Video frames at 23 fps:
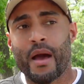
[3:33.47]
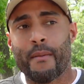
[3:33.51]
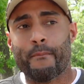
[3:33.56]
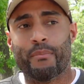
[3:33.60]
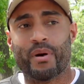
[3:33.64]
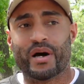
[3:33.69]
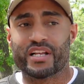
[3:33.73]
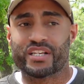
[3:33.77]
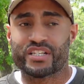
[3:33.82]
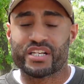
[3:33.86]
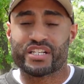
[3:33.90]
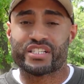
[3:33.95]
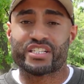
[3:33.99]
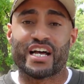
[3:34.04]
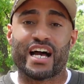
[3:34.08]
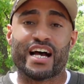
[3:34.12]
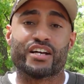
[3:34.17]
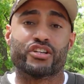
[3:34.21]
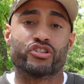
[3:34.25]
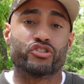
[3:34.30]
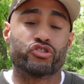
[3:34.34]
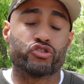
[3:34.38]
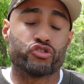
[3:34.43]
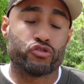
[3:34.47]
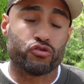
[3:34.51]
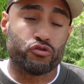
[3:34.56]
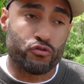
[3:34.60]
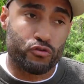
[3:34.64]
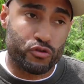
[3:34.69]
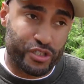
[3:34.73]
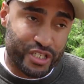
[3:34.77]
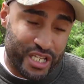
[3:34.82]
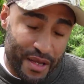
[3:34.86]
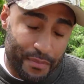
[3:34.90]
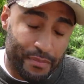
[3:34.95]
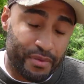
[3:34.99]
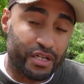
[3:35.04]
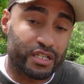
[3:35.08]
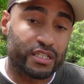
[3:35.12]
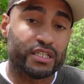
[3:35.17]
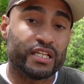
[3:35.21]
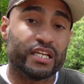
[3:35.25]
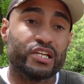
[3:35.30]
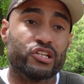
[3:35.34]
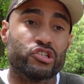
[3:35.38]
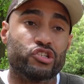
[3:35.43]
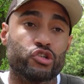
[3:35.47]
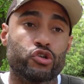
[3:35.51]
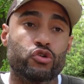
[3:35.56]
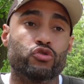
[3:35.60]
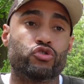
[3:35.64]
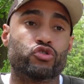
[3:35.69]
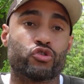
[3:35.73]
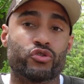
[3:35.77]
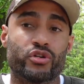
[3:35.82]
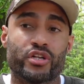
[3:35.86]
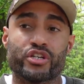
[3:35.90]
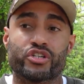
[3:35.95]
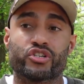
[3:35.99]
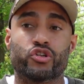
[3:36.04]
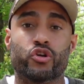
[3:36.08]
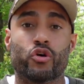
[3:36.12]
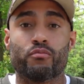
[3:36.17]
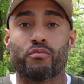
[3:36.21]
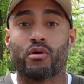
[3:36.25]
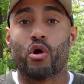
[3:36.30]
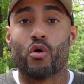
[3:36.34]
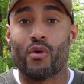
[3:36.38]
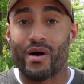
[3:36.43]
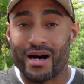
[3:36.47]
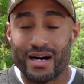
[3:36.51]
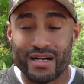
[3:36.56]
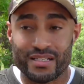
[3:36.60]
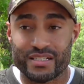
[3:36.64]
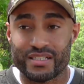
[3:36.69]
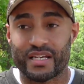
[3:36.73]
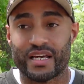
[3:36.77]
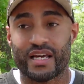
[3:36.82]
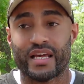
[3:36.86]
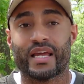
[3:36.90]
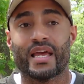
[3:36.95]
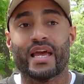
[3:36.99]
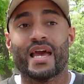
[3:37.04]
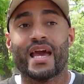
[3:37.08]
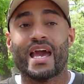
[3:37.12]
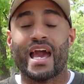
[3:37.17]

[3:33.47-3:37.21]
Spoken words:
But since I typically do traditional bow hunting,